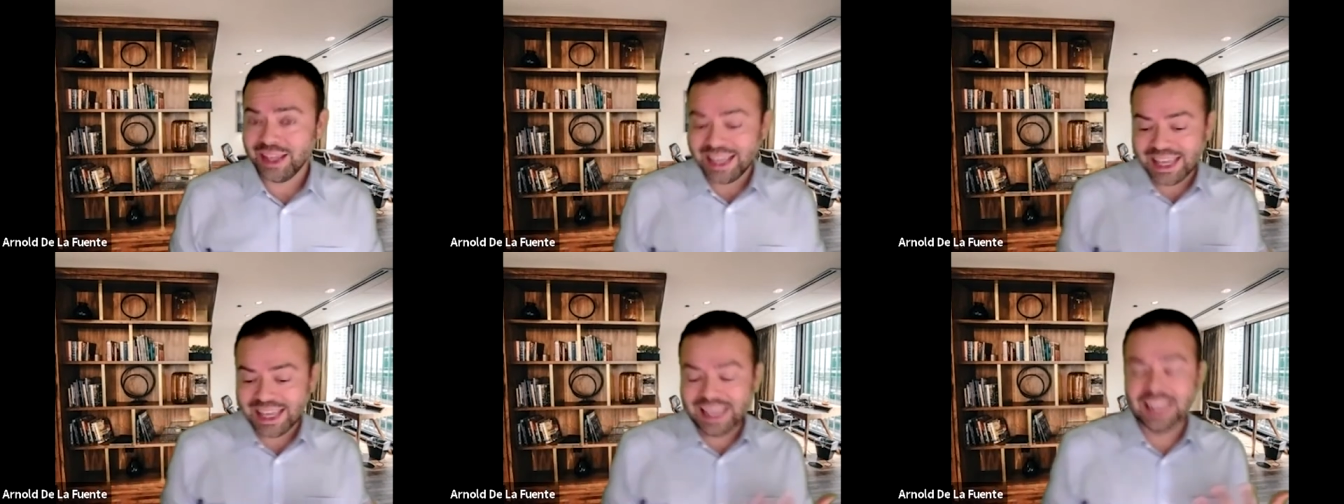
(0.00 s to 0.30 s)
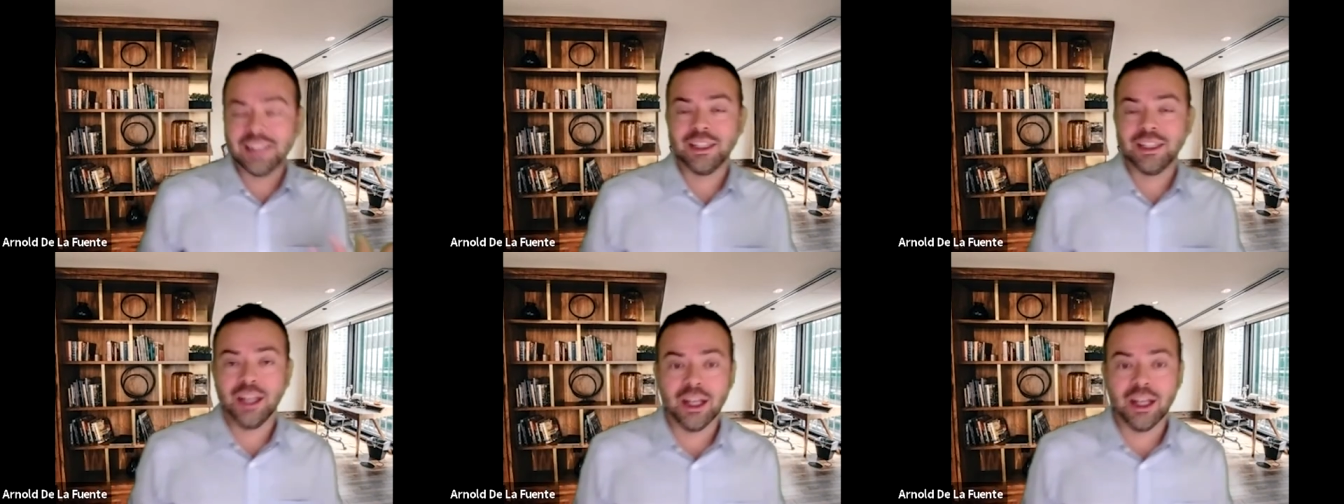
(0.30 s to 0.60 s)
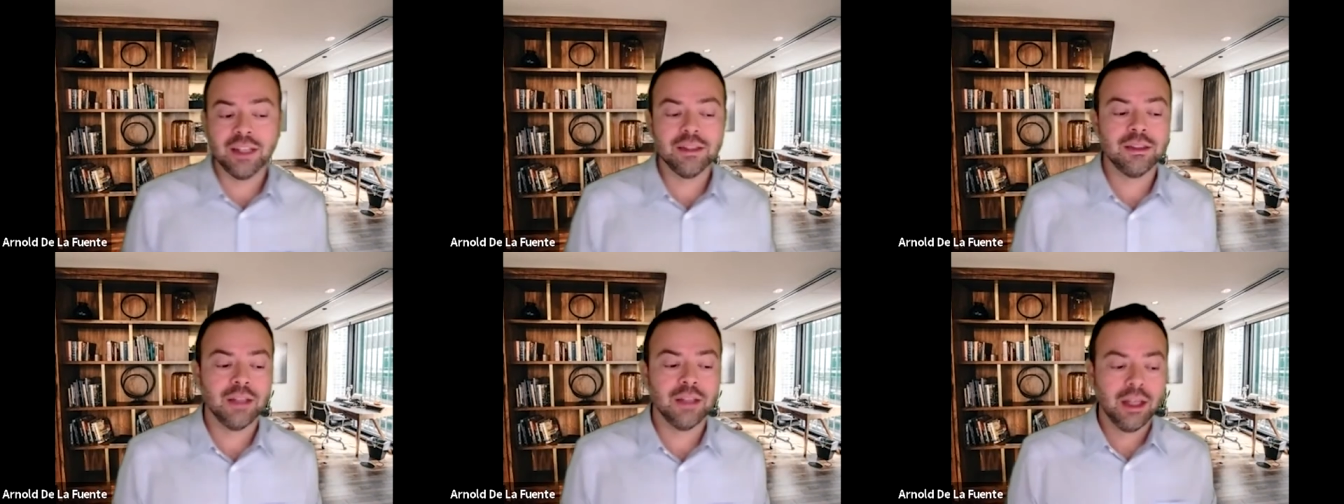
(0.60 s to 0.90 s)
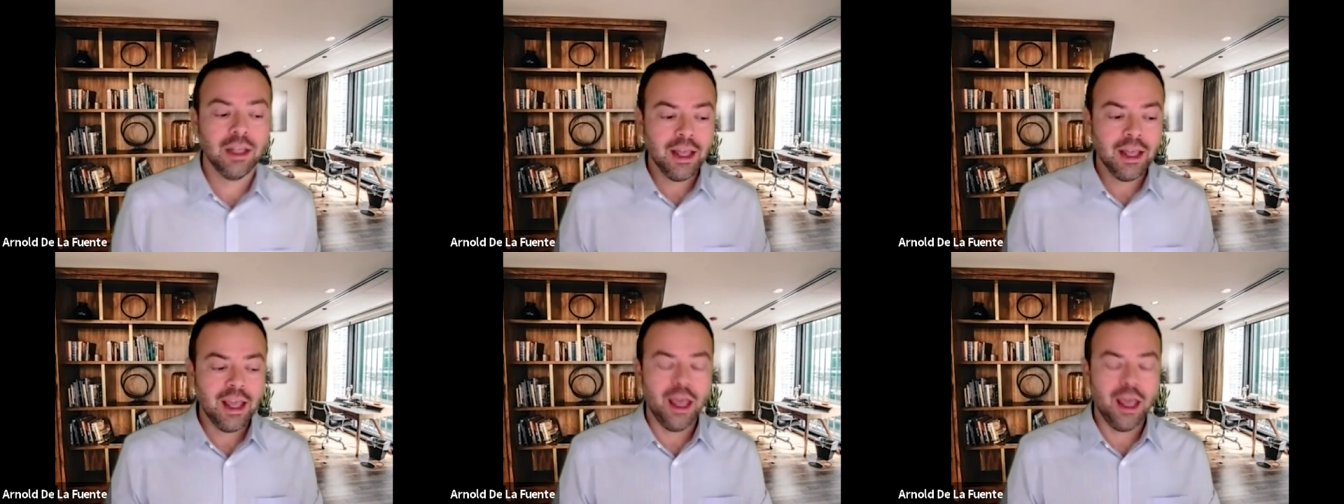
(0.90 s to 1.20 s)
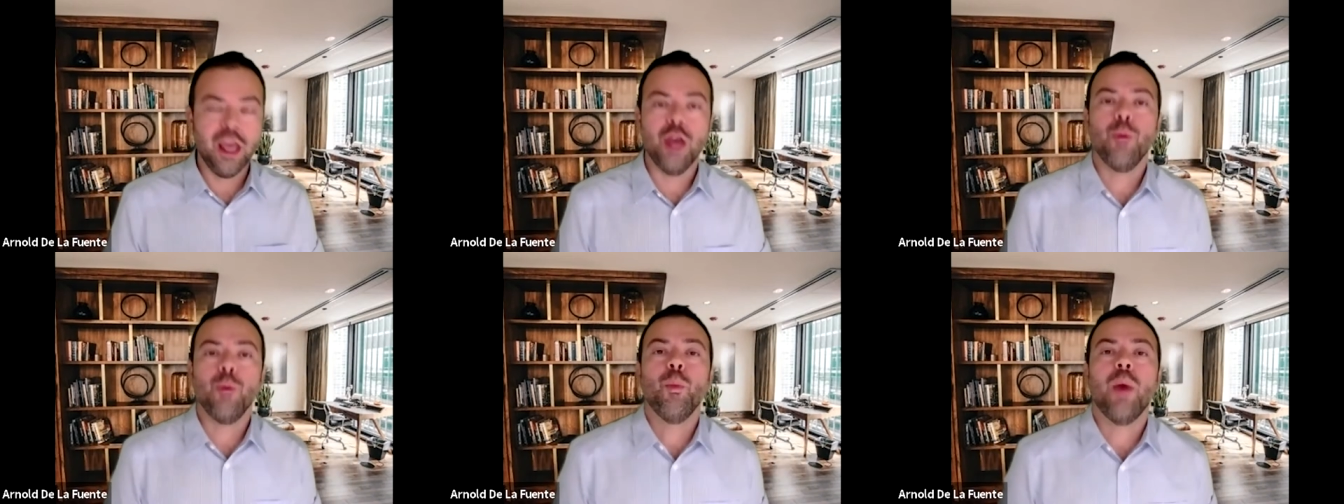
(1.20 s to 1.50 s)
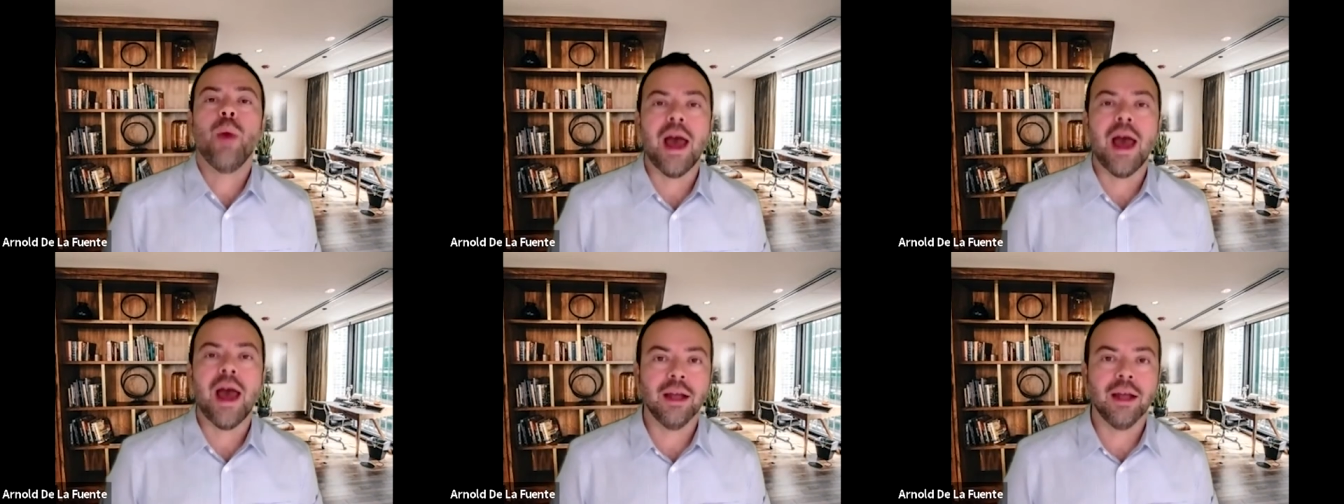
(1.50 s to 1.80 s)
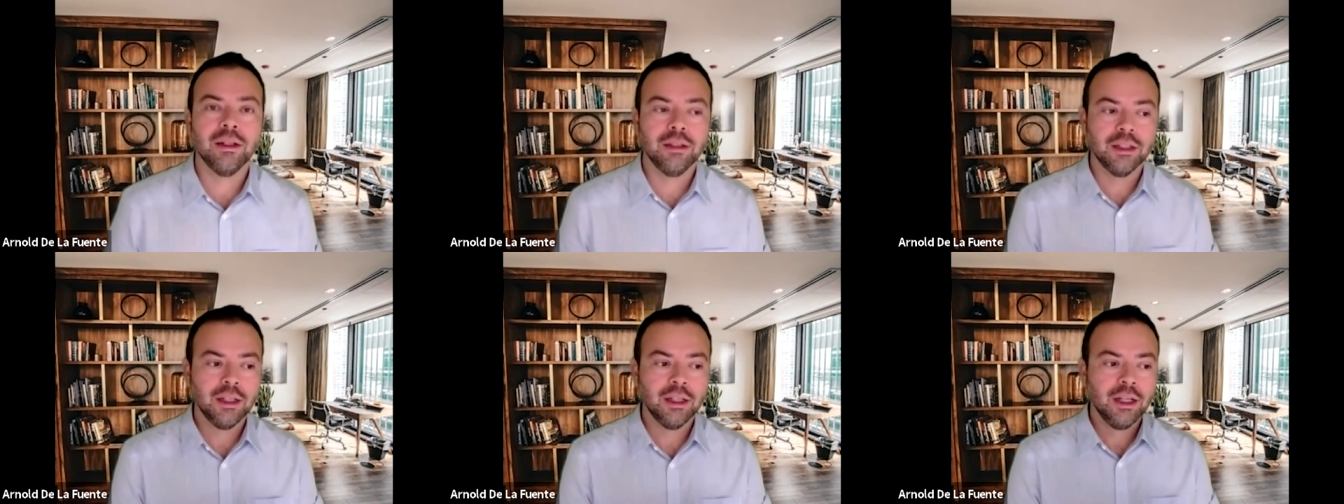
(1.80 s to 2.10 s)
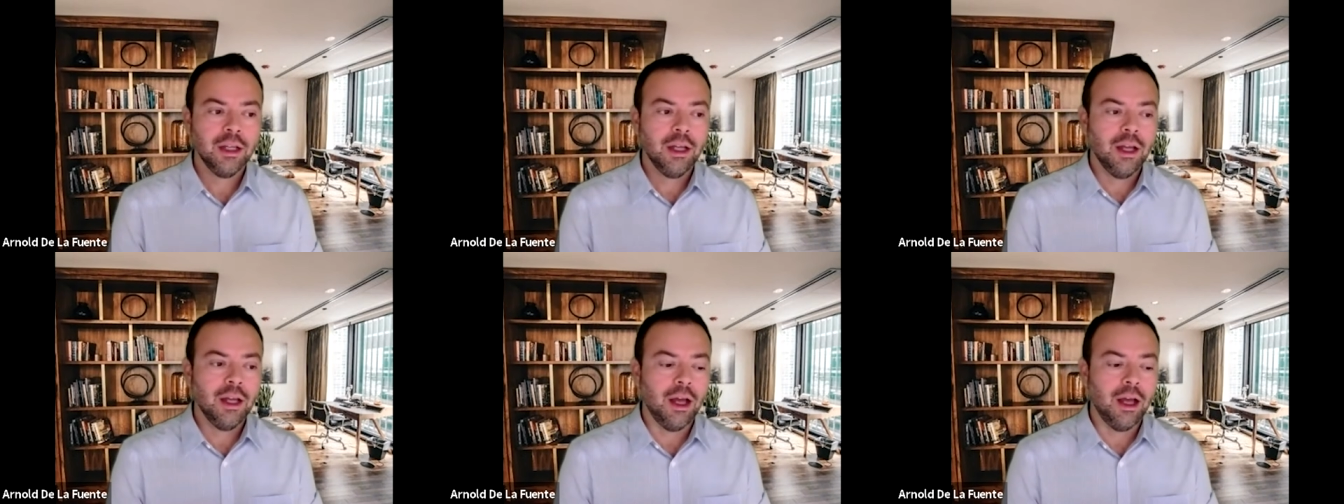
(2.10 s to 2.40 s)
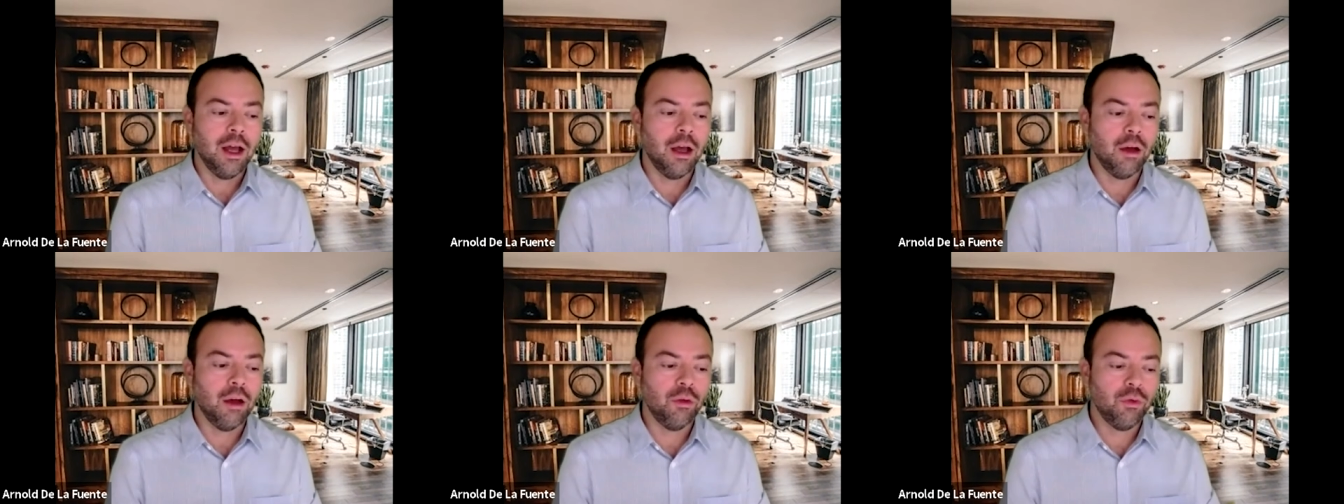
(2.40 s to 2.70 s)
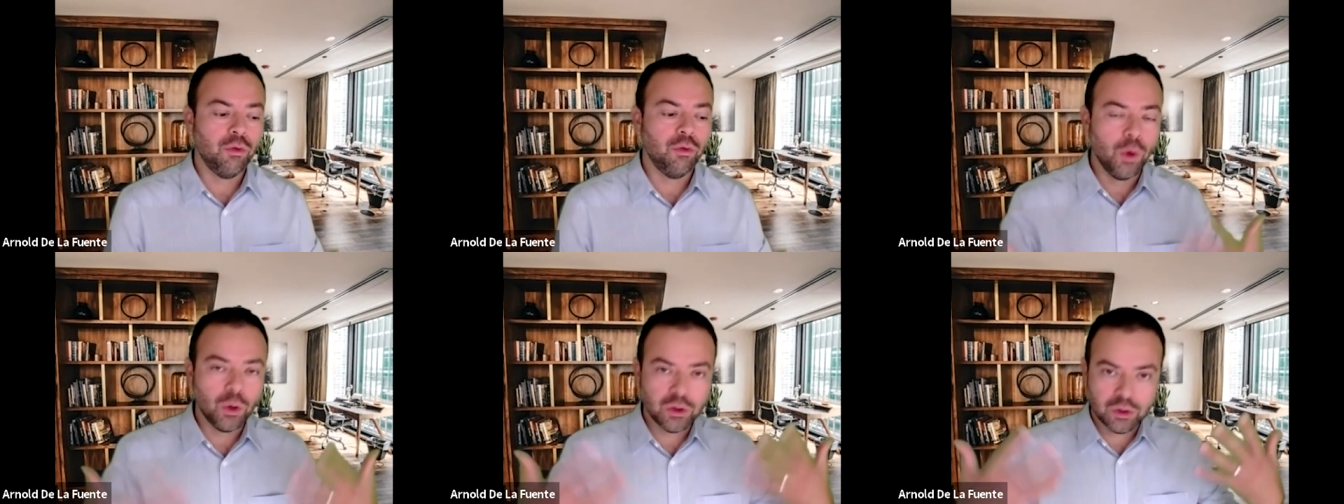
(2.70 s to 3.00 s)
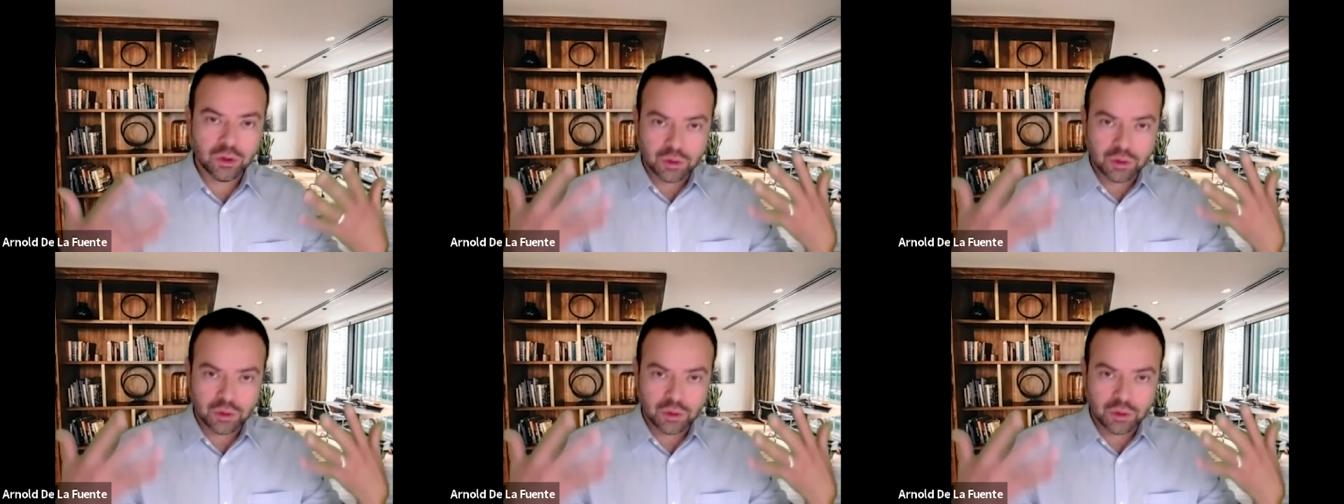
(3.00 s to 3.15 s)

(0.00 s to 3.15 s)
It does impact uh, folks'